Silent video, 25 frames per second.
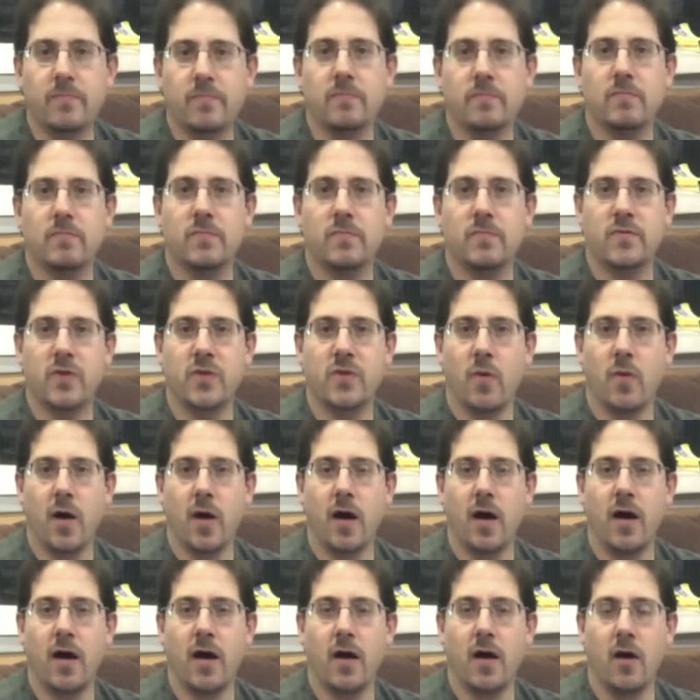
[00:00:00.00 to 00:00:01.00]
So
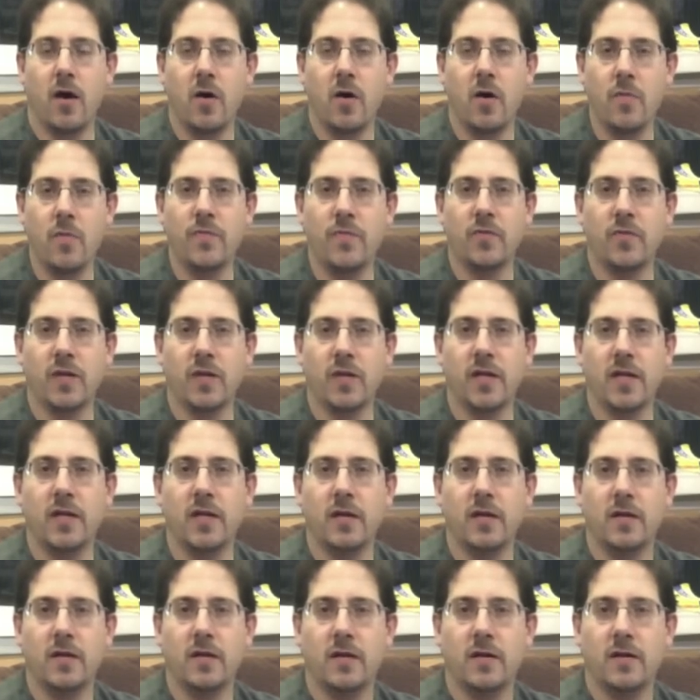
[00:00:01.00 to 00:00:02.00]

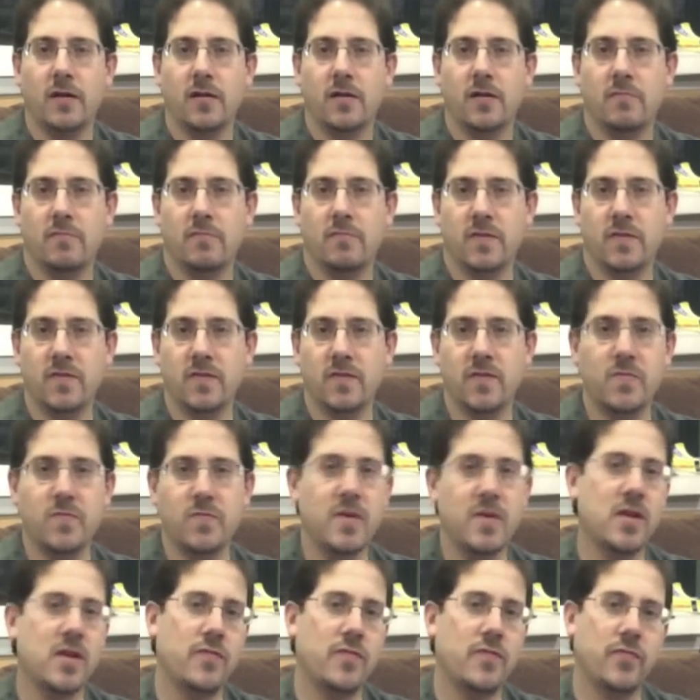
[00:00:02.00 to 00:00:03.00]
hopefully this gives
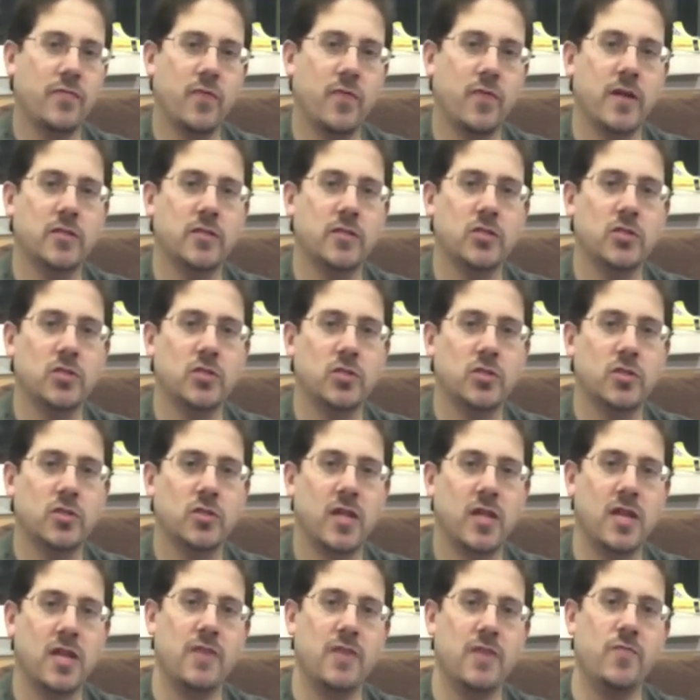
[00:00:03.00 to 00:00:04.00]
me enough French
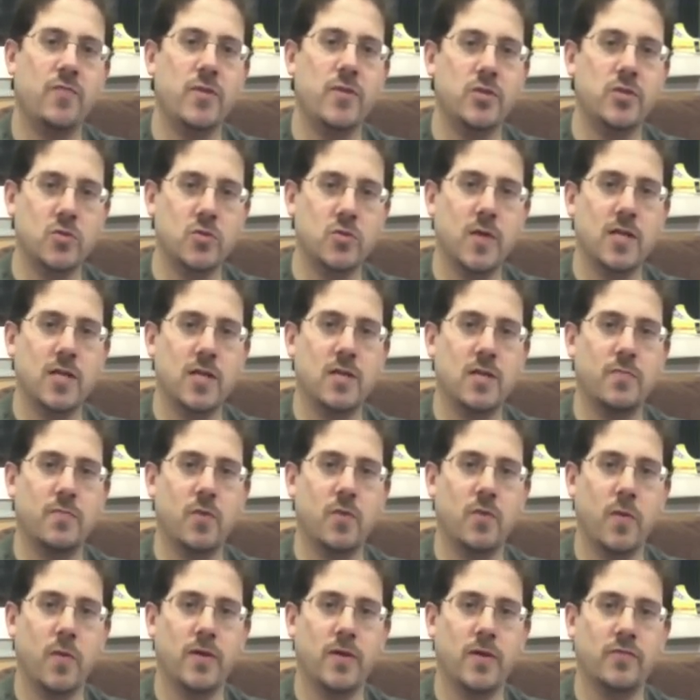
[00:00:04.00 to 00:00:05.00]
that if we do end up
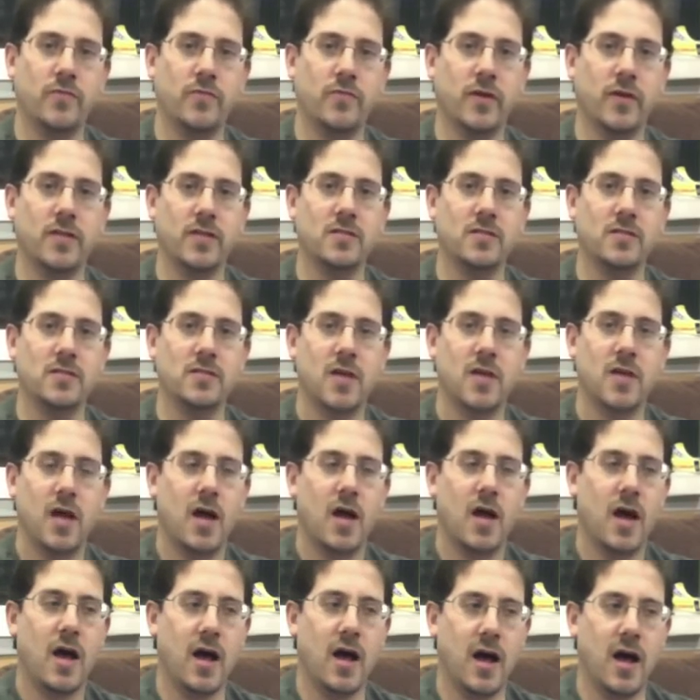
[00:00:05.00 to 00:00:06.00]
going to France,
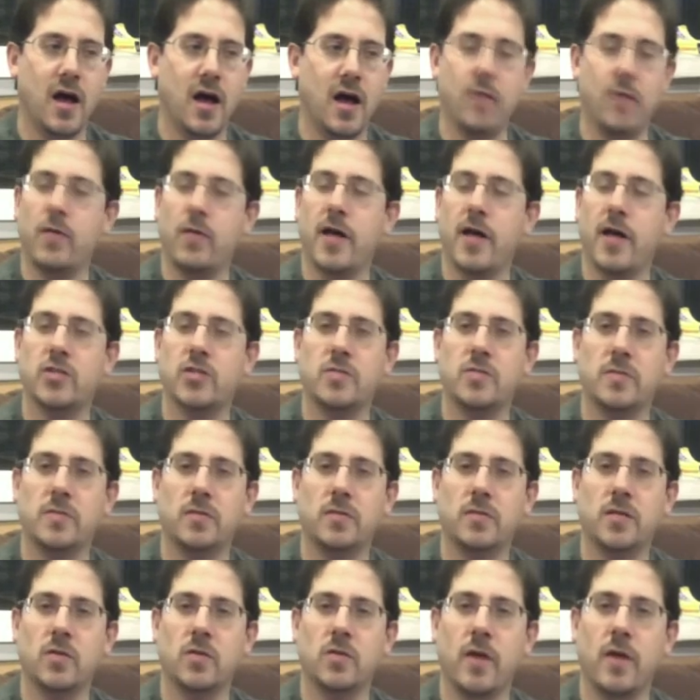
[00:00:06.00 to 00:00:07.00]
I will actually be able
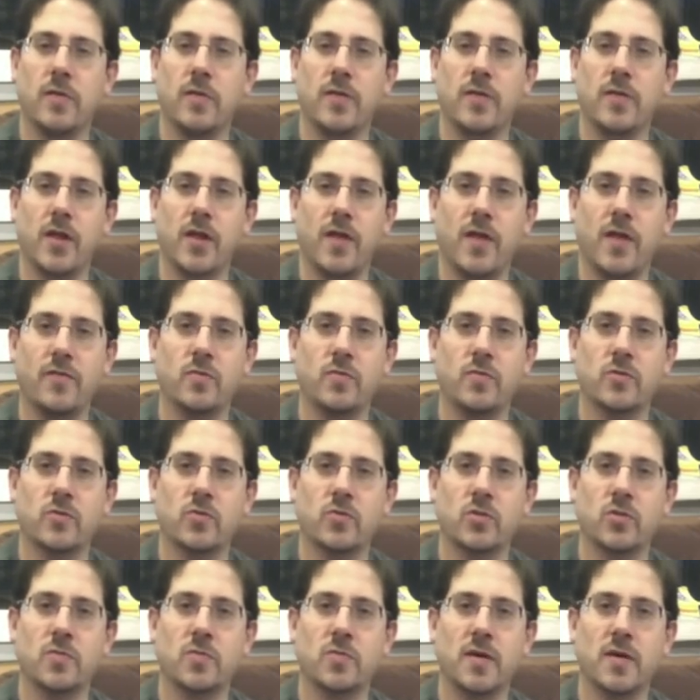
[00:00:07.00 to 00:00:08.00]
to get around without having to
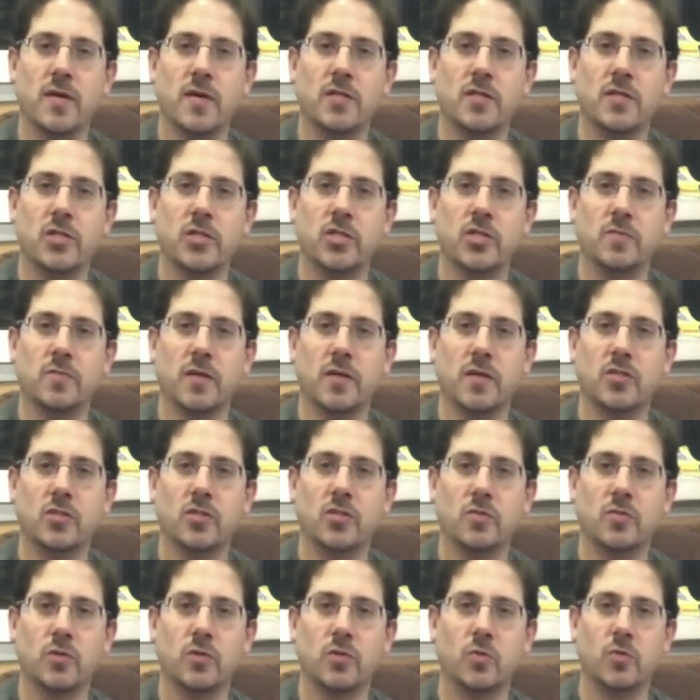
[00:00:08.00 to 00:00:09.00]
resort to my English as
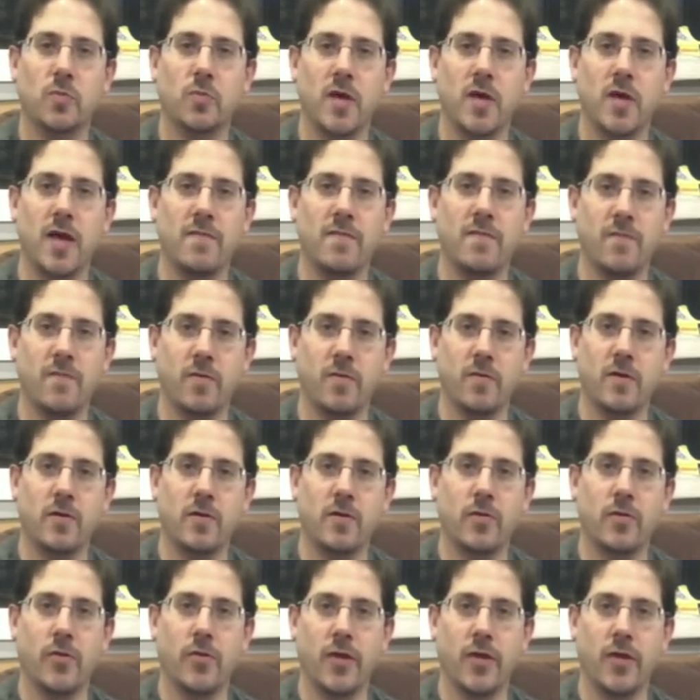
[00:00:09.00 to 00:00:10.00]
much, which would be a very
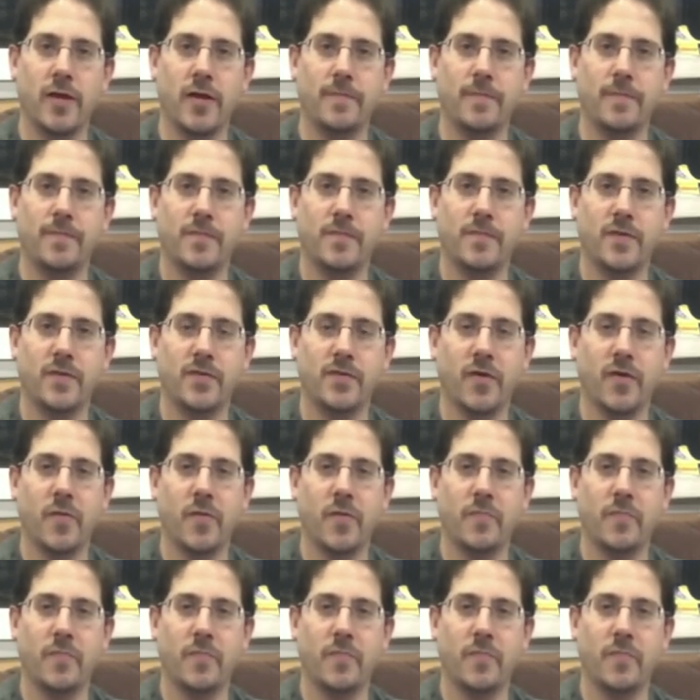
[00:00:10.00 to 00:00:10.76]
good thing. So